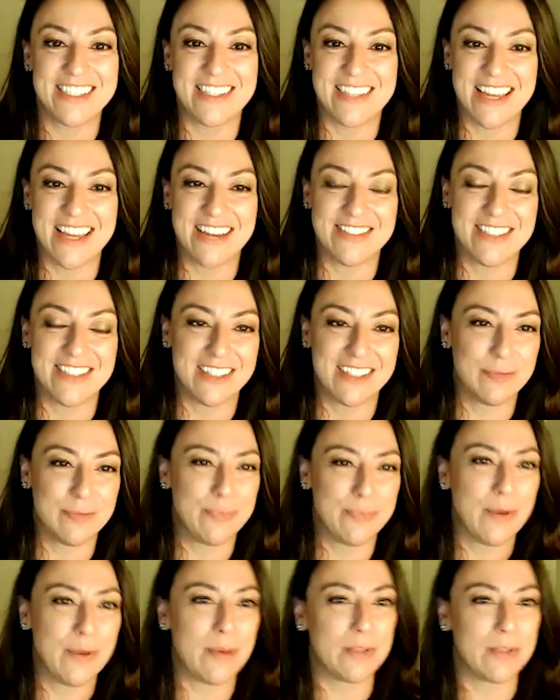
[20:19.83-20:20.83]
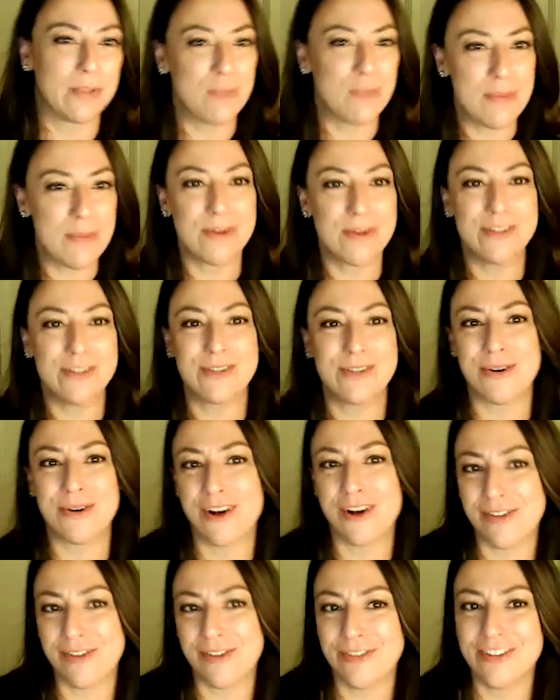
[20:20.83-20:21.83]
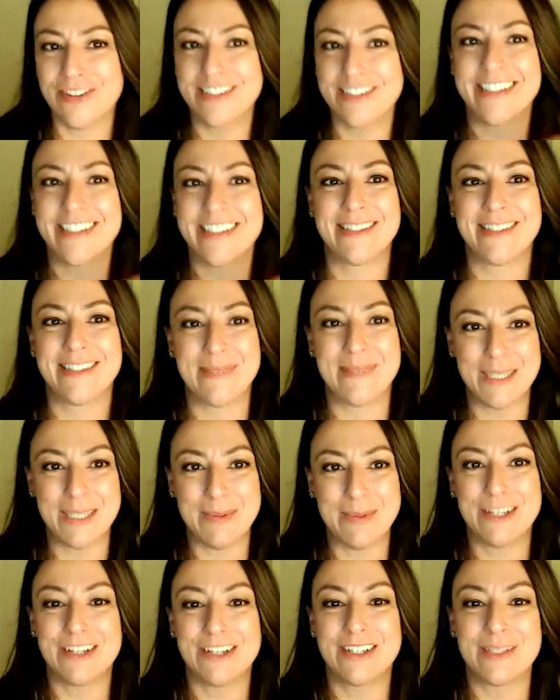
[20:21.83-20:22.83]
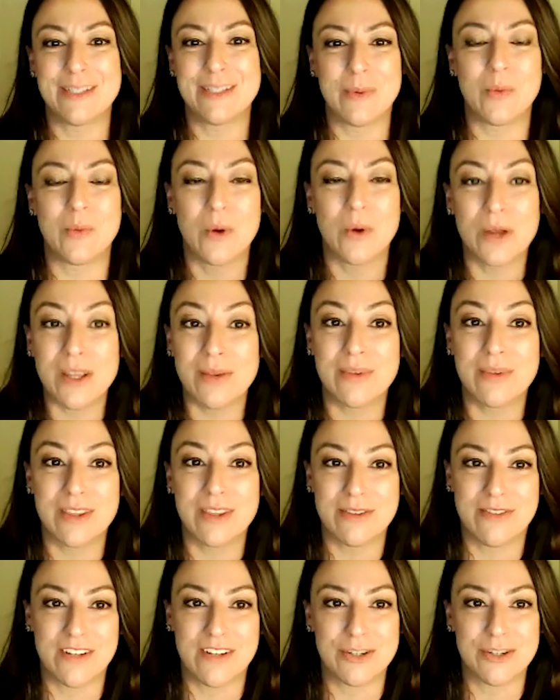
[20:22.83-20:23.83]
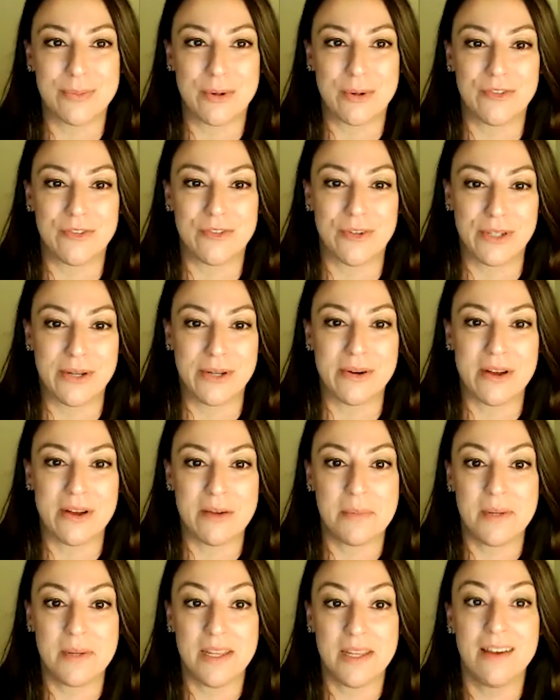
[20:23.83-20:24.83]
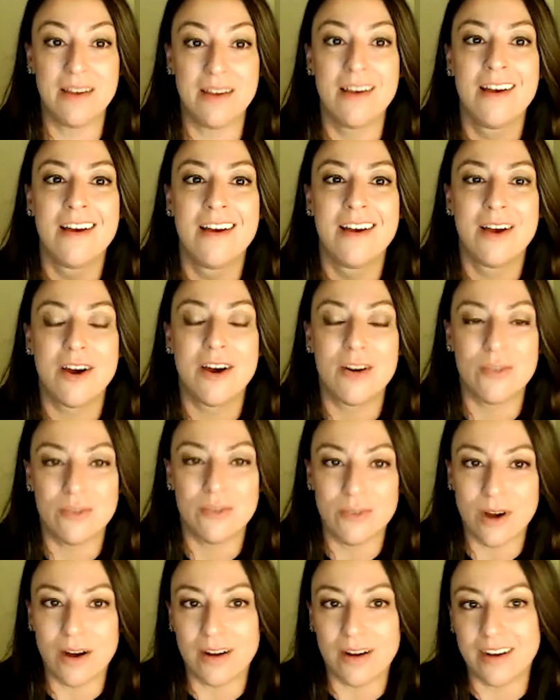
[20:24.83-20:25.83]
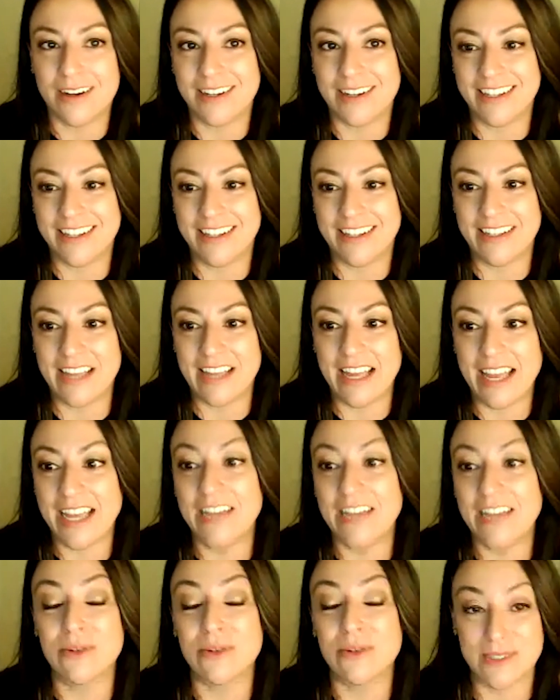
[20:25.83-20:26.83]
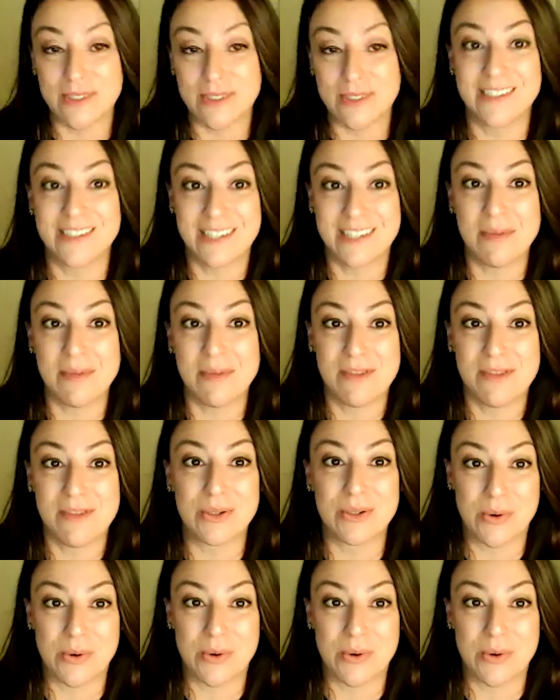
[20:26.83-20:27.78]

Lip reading: So they have to publish papers and go to conferences and be speakers, but working with a venture portfolio company handles some of those